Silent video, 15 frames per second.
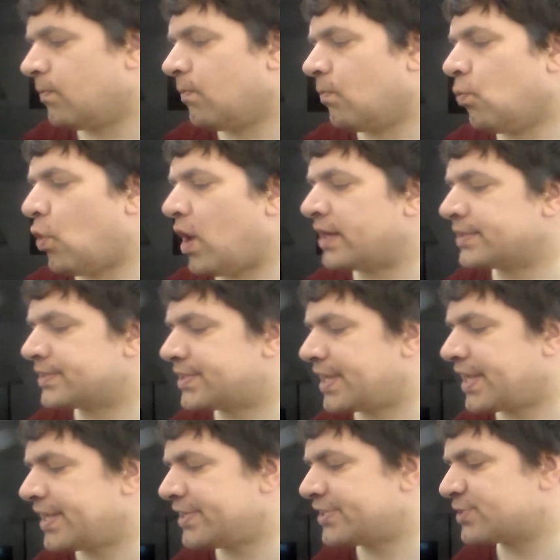1
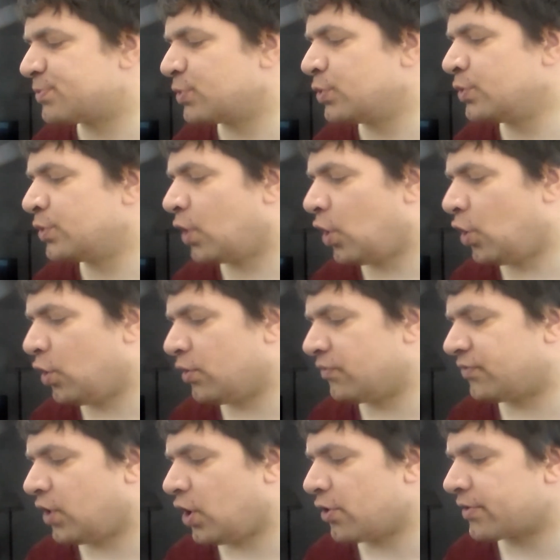teaspoon
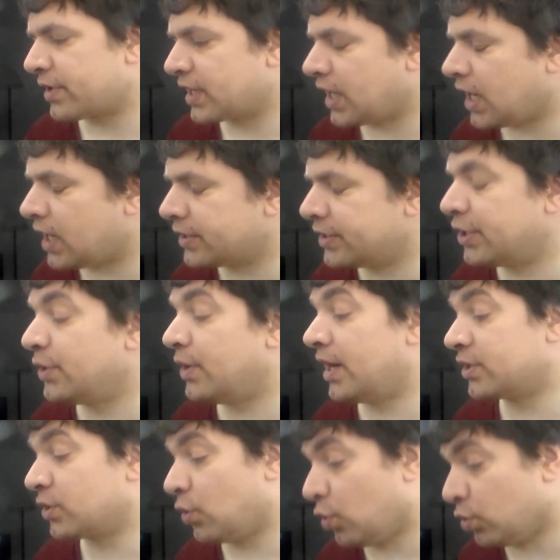of oregano
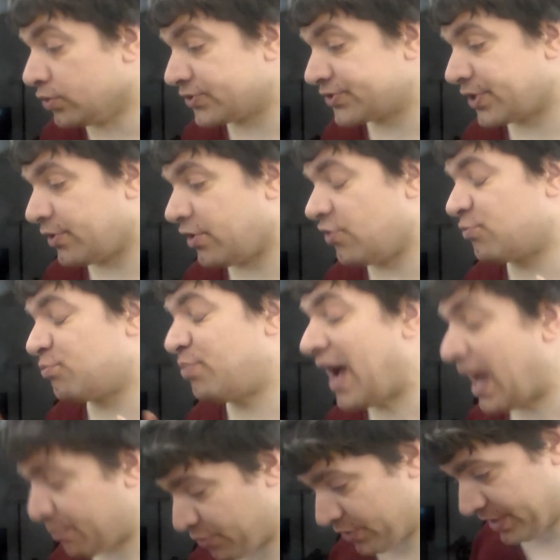and also of
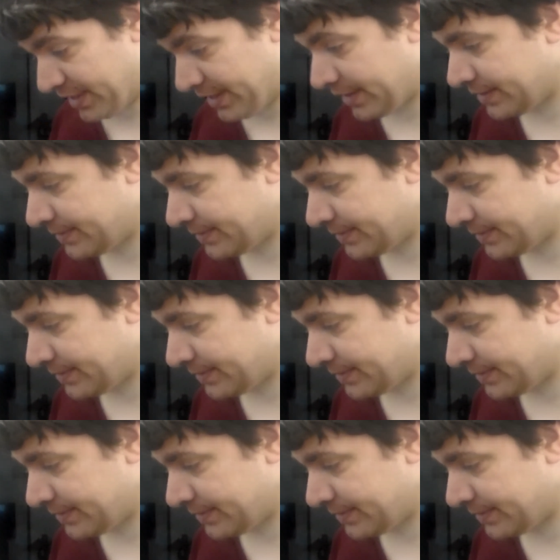paprika.